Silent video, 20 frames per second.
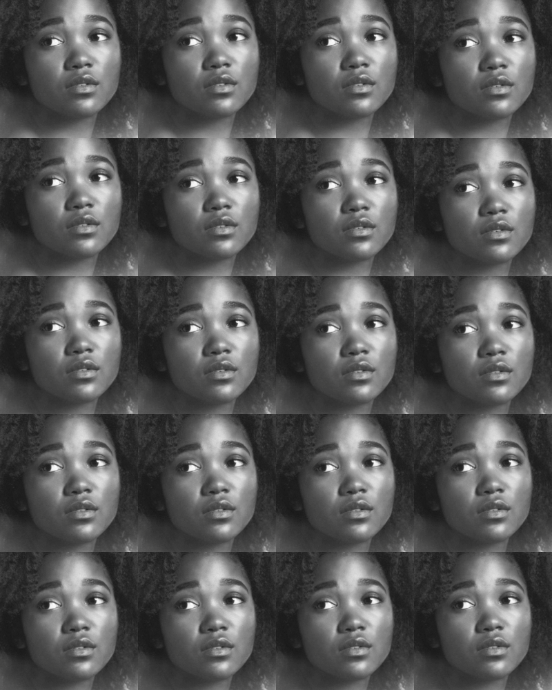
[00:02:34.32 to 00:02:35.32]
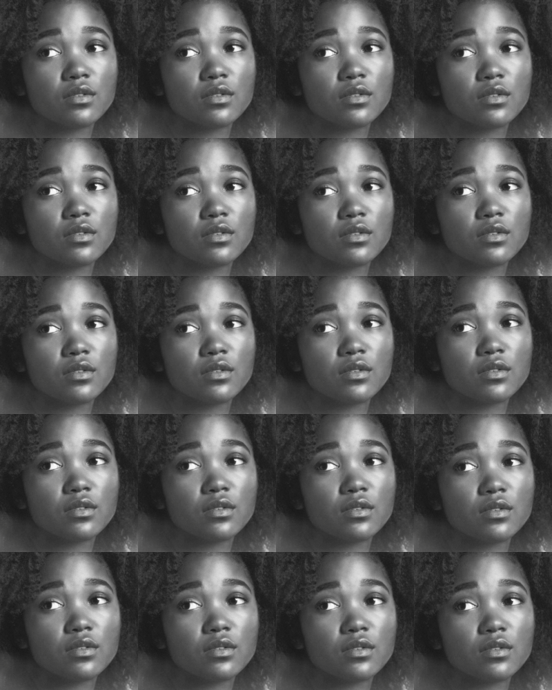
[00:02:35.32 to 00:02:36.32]

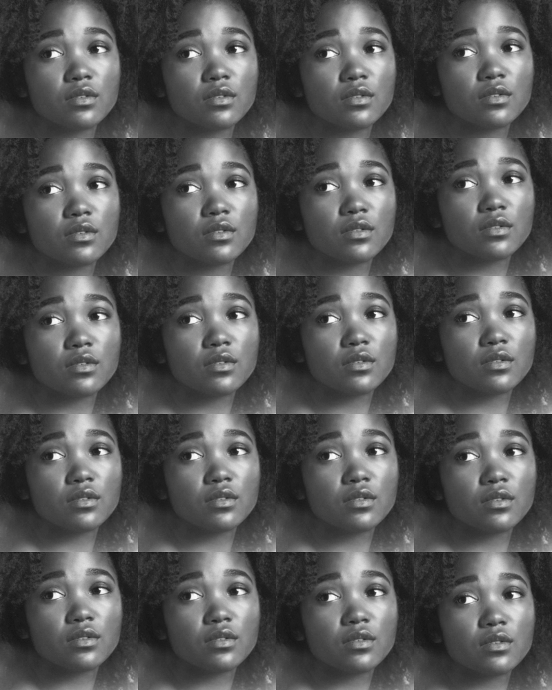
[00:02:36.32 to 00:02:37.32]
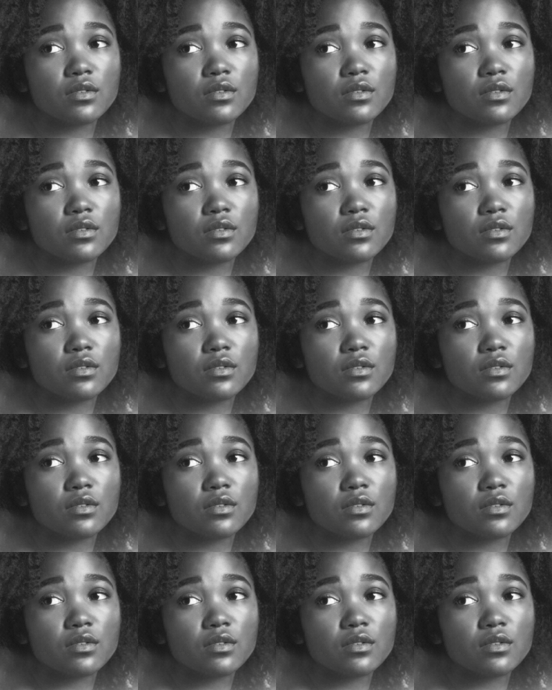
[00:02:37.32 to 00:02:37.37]
[no speech]